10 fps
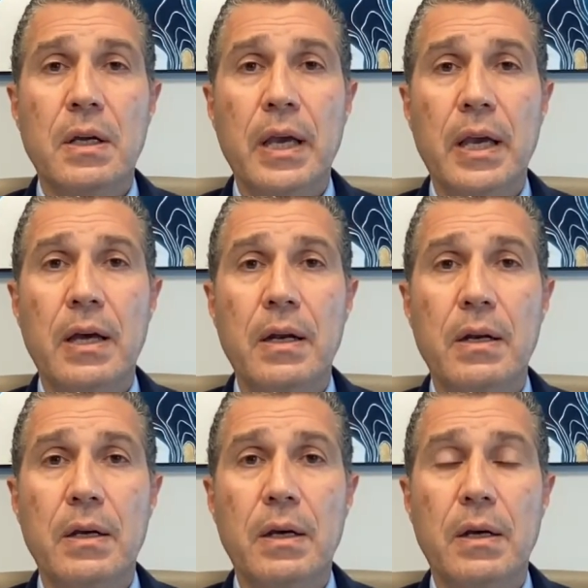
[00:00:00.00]

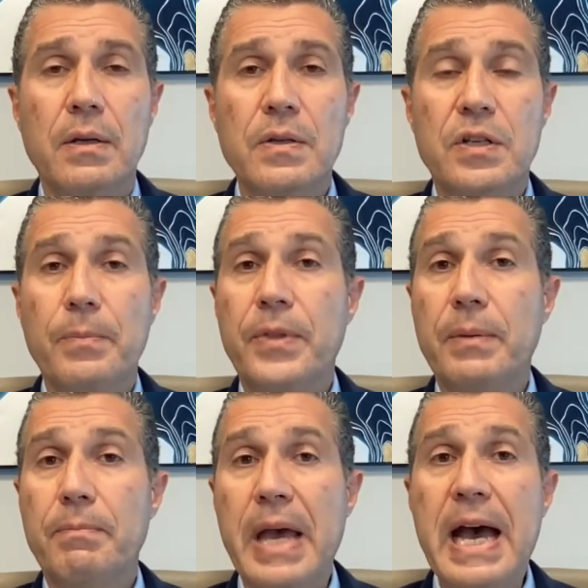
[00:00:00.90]
And uh,
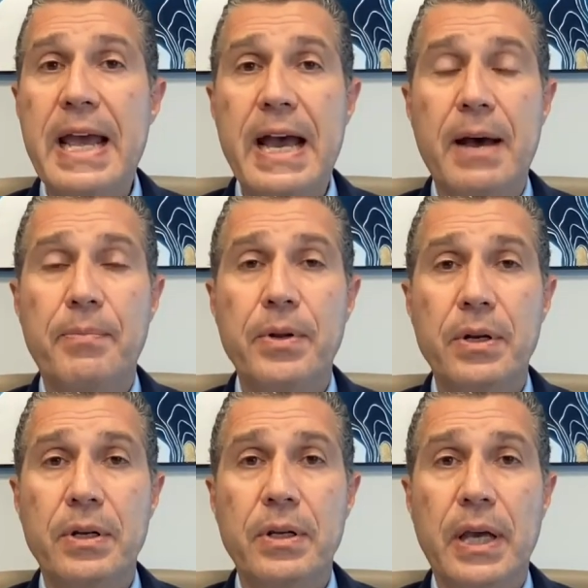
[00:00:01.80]
something bad
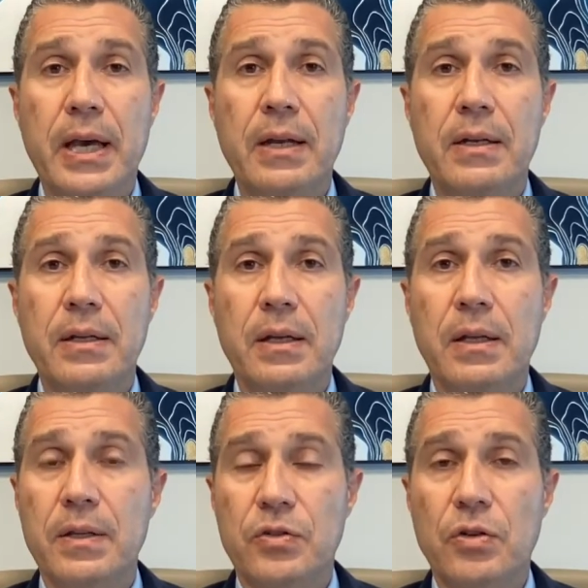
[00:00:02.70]
happened at uh,
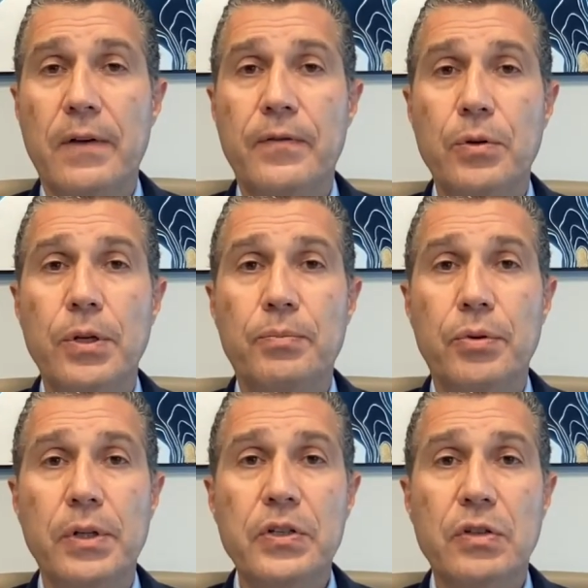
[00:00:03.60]
this off duty
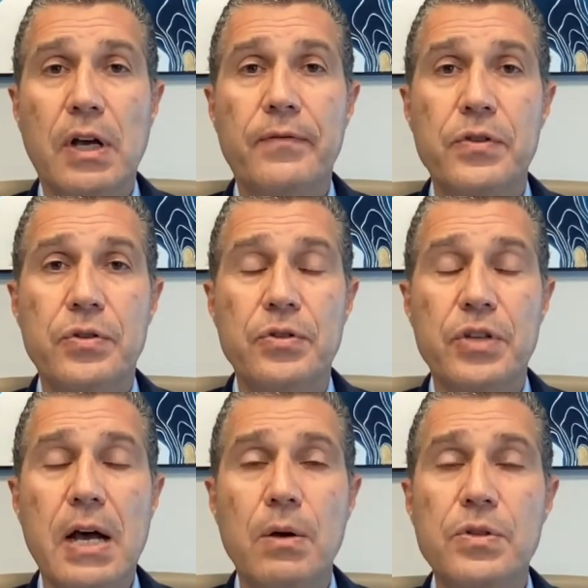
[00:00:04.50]
police
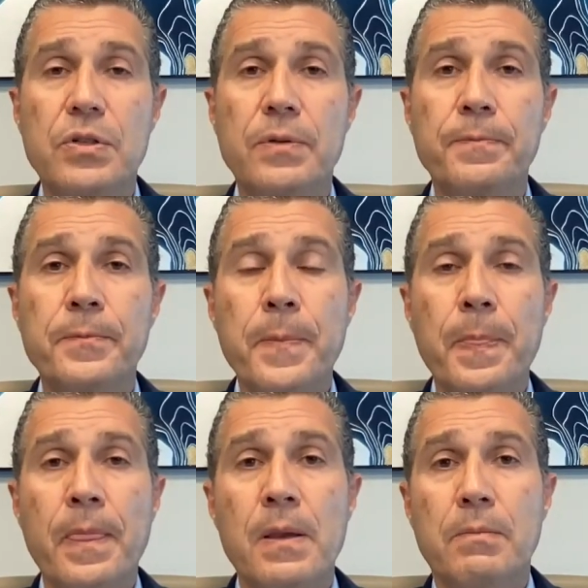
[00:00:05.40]
officer's house.
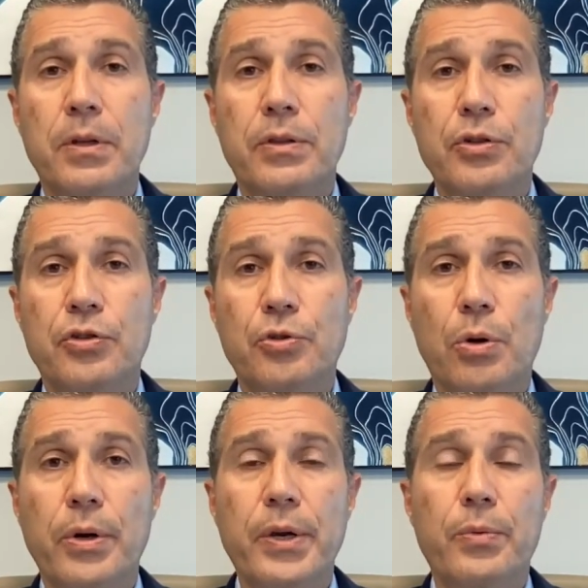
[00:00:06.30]
But the
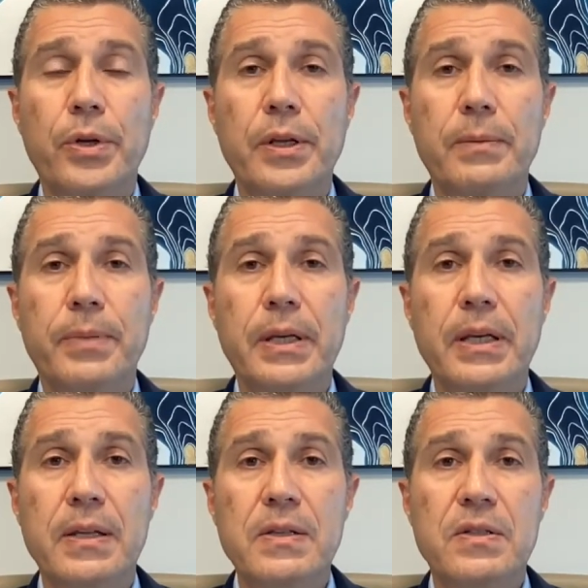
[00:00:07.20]
story really
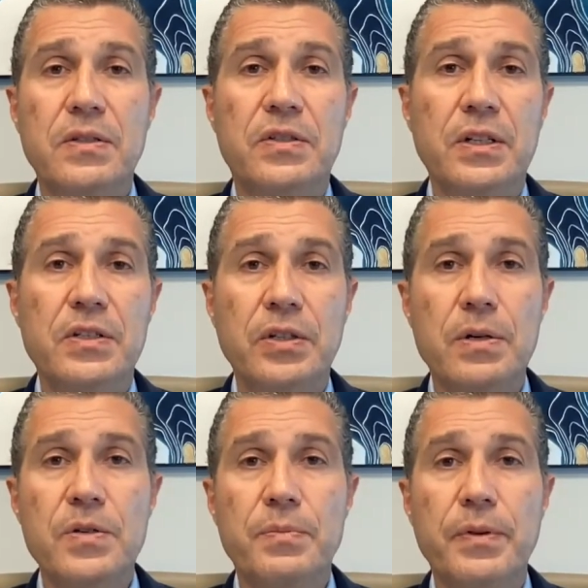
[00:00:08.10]
begins six
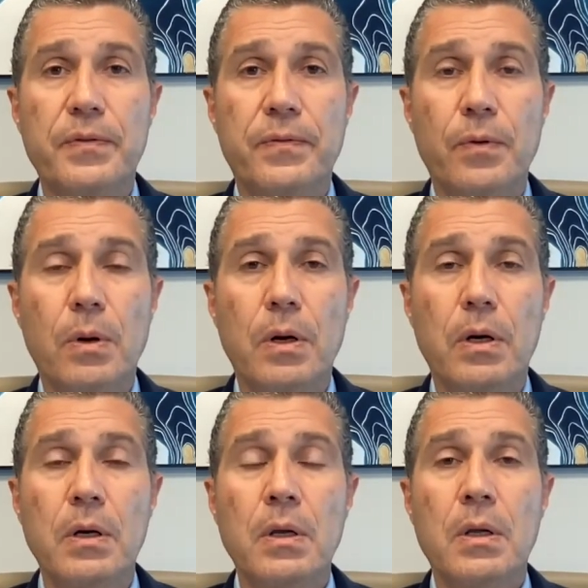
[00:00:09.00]
years
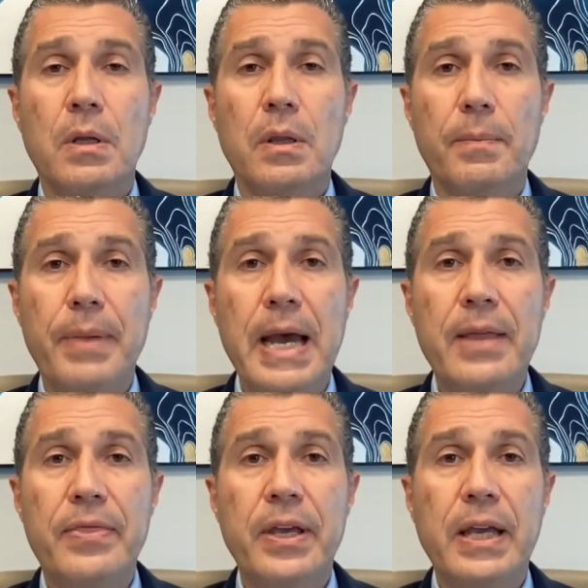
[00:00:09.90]
before the
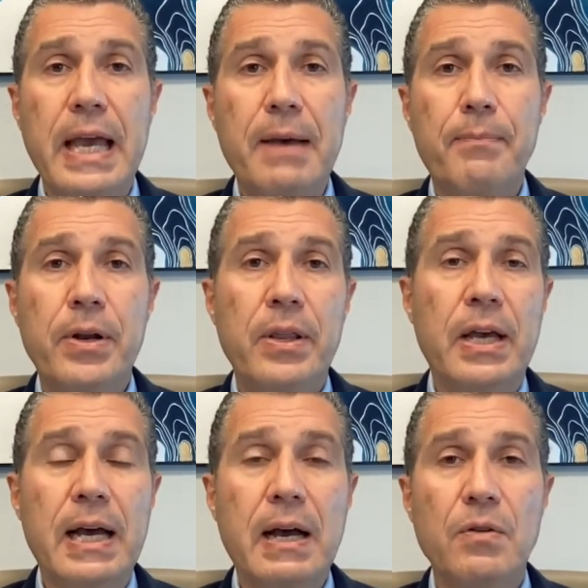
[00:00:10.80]
bad thing happened in
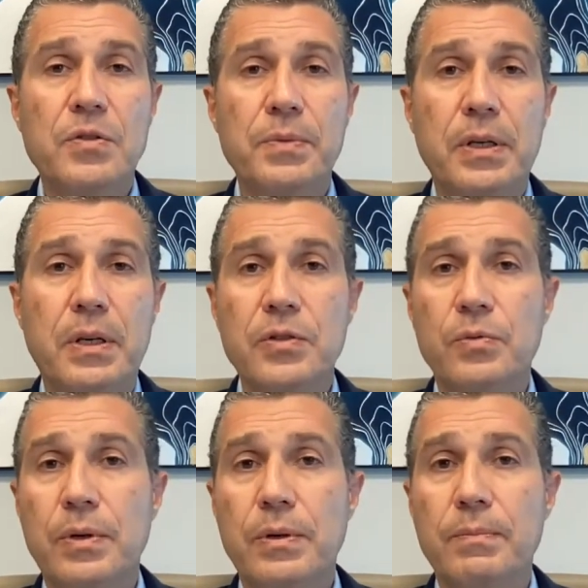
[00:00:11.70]
the house
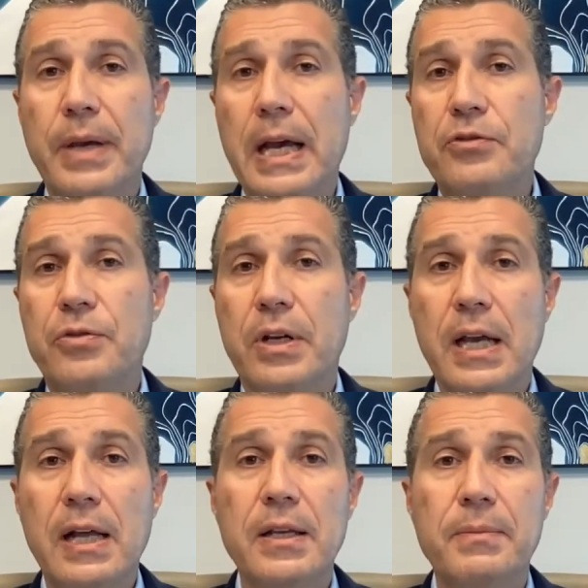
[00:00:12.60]
because when Patrick
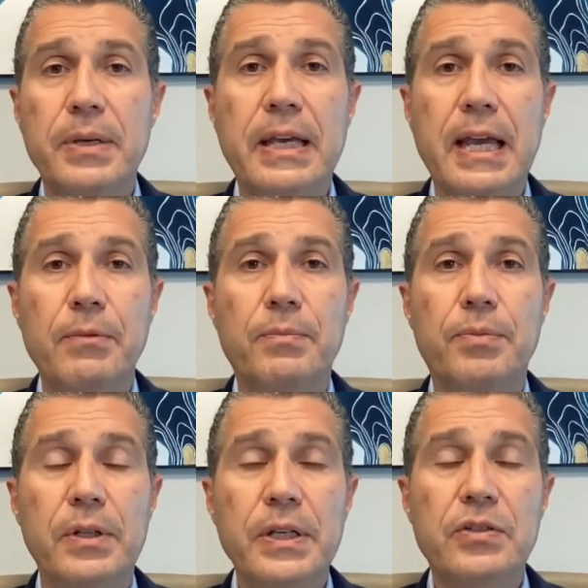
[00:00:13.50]
Kelly became a
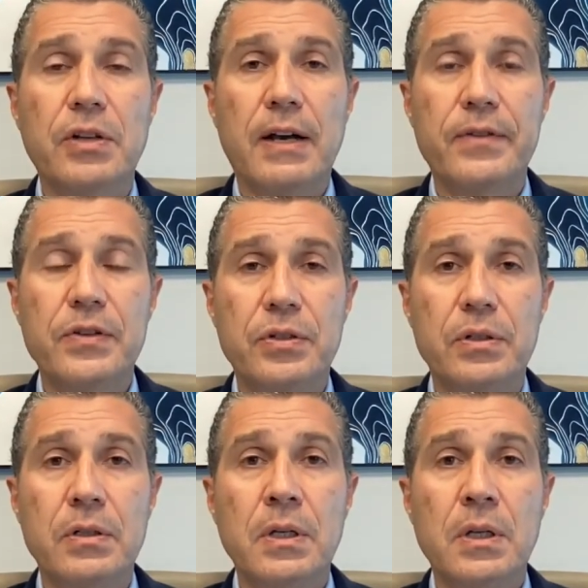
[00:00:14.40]
police
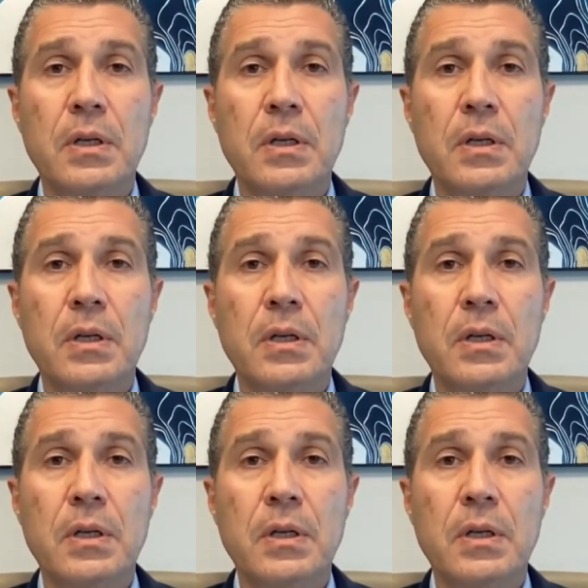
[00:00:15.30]
officer,